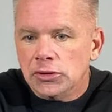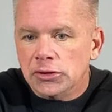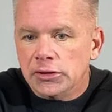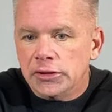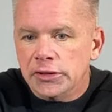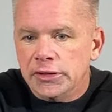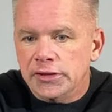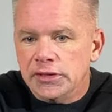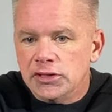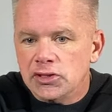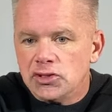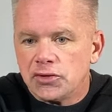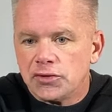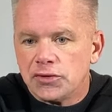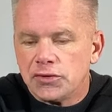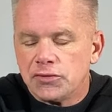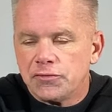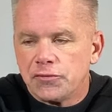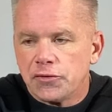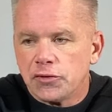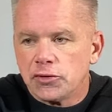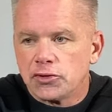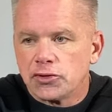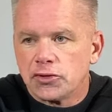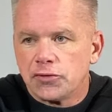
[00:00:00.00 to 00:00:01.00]
in these
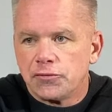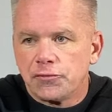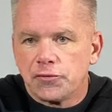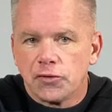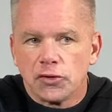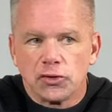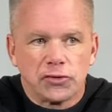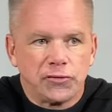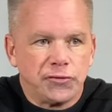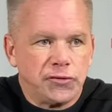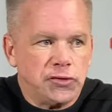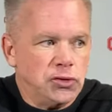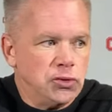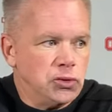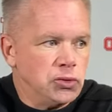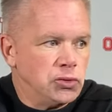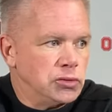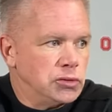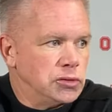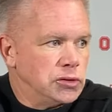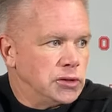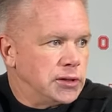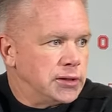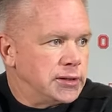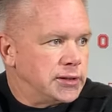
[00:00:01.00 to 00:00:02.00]
first few
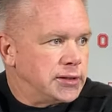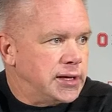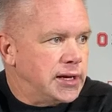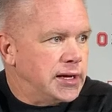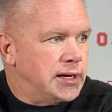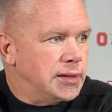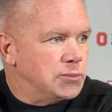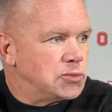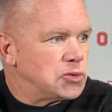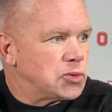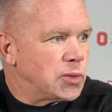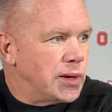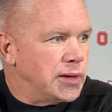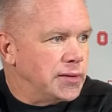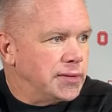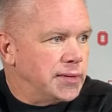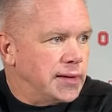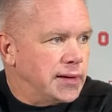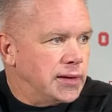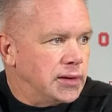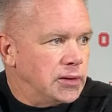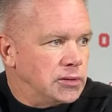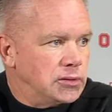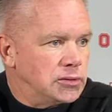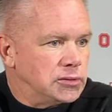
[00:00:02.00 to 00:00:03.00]
games right
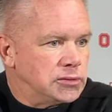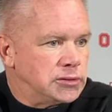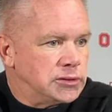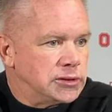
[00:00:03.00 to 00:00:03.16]
now,